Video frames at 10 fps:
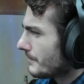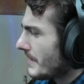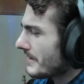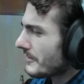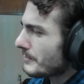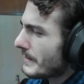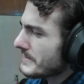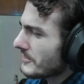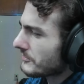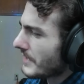Man,
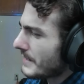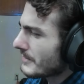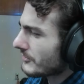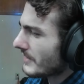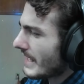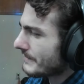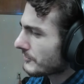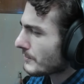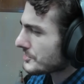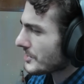maybe this game doesn't have
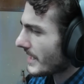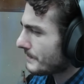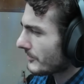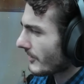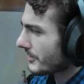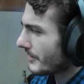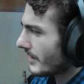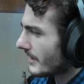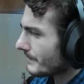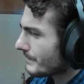as much hype as I
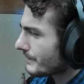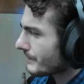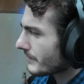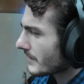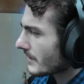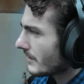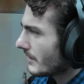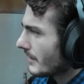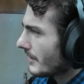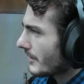thought.
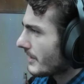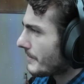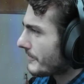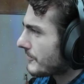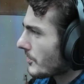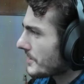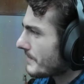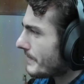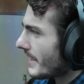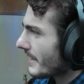The Before
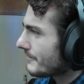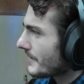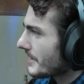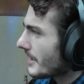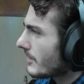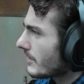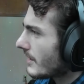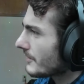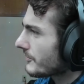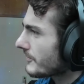You Buy video
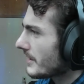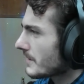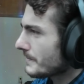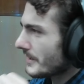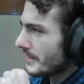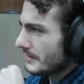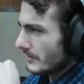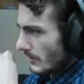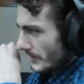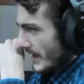on Stellar Blade
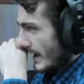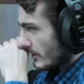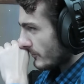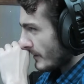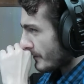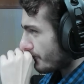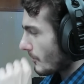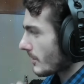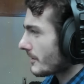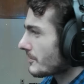only has like
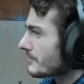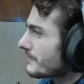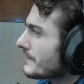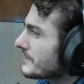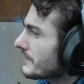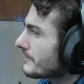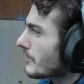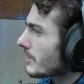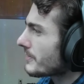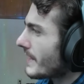four hundred
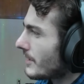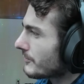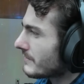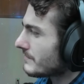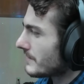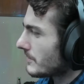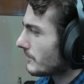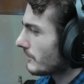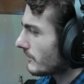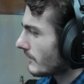fifty-four thousand
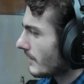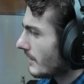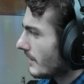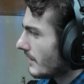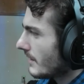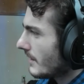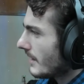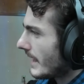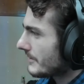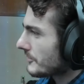views.
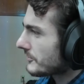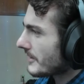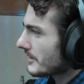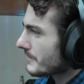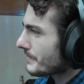And the Stellar